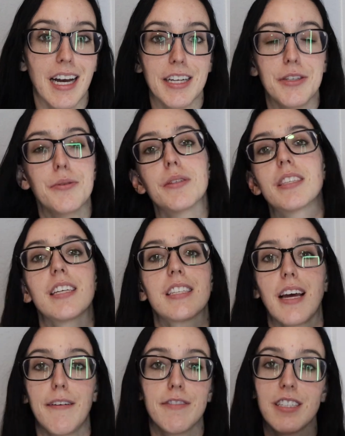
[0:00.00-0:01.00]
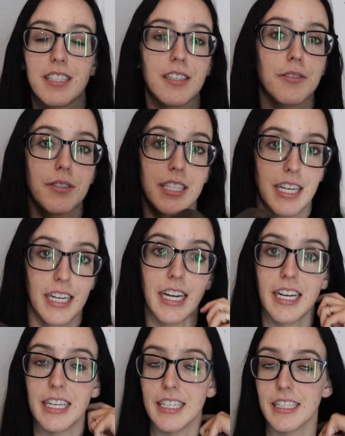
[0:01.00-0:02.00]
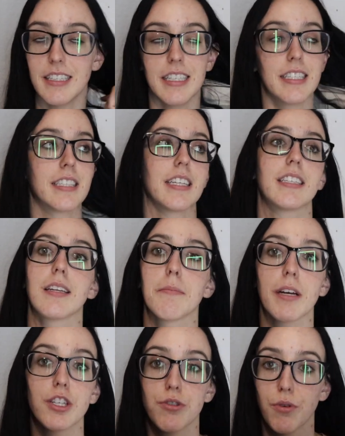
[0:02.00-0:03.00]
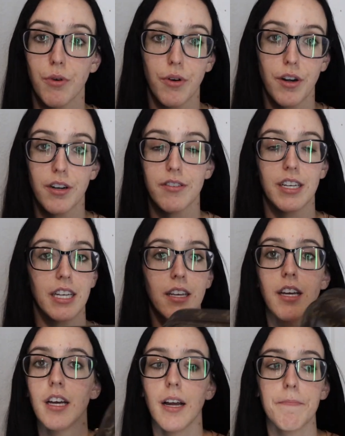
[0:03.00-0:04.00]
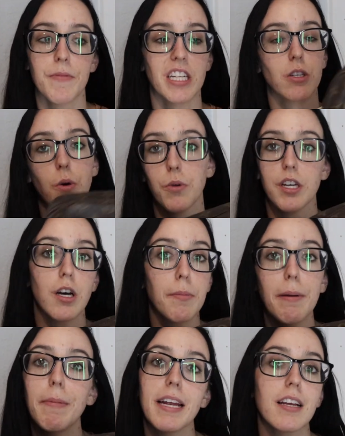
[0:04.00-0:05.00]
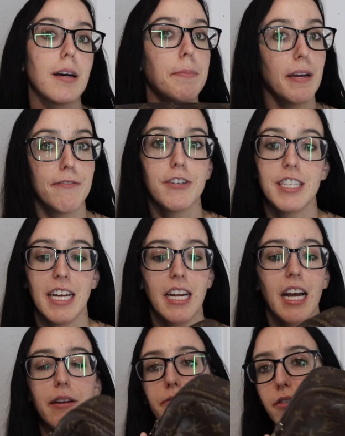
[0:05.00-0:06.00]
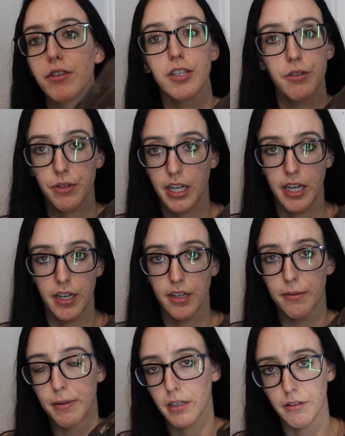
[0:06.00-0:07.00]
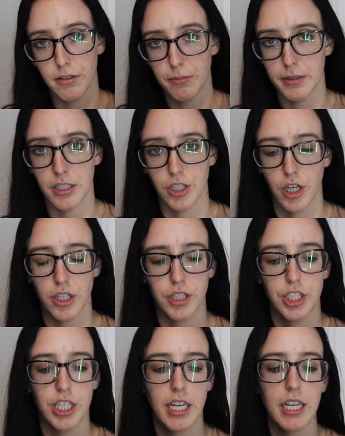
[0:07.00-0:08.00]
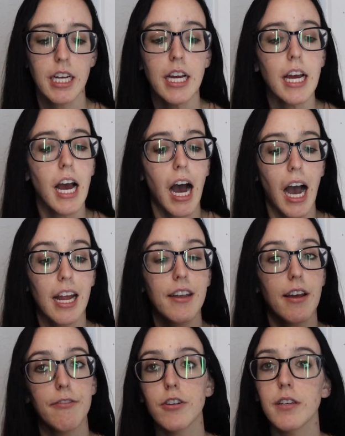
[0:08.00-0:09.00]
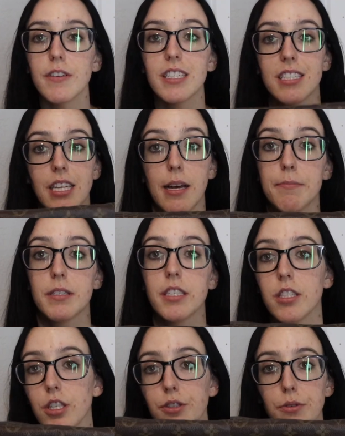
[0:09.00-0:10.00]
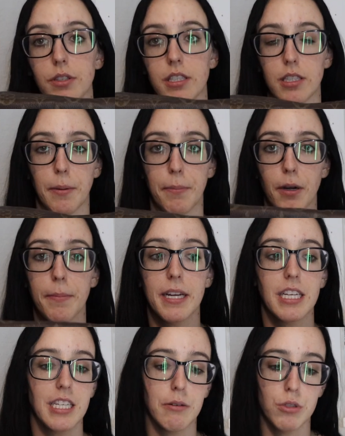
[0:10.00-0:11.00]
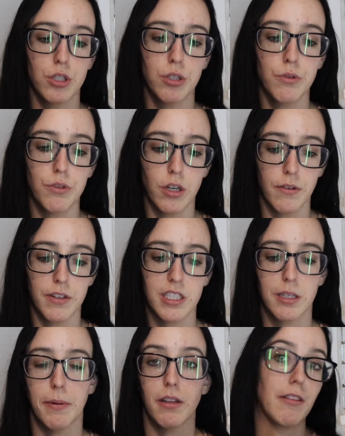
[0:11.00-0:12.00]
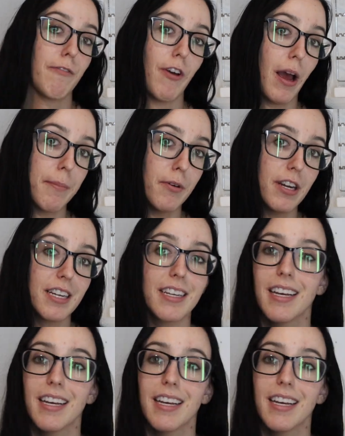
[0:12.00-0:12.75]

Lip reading: I use this every single day. It sits in my drawer, like it's holding all my makeup every day. I really don't care about a little bit of tarnishing. I never even attempted to do the zipper because I was too nervous about the fabric.